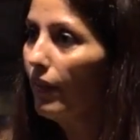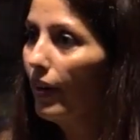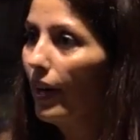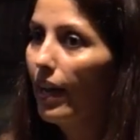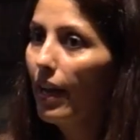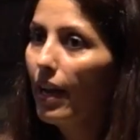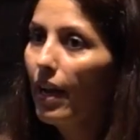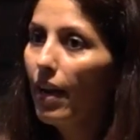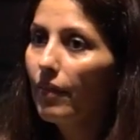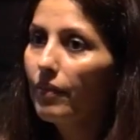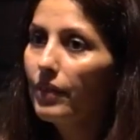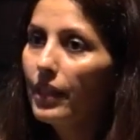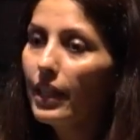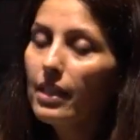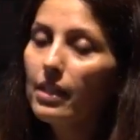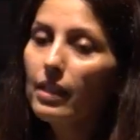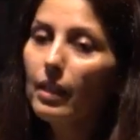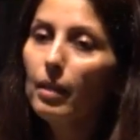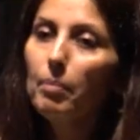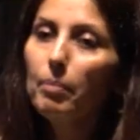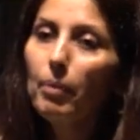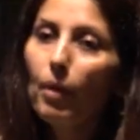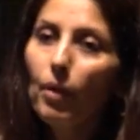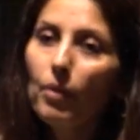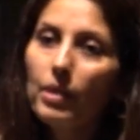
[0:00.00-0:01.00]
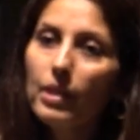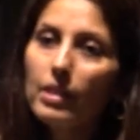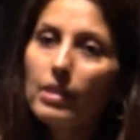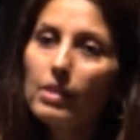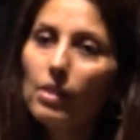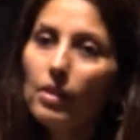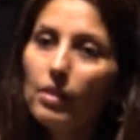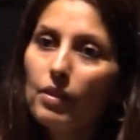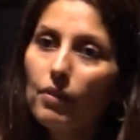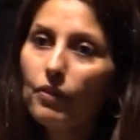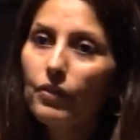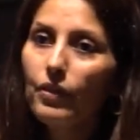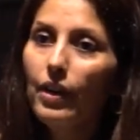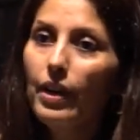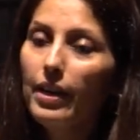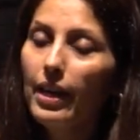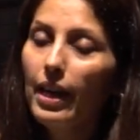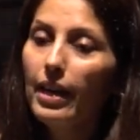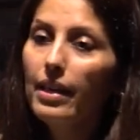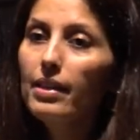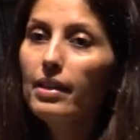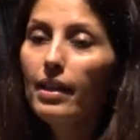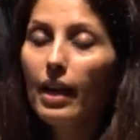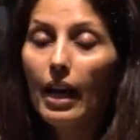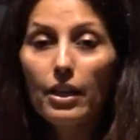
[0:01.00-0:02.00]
I have these components on the front end.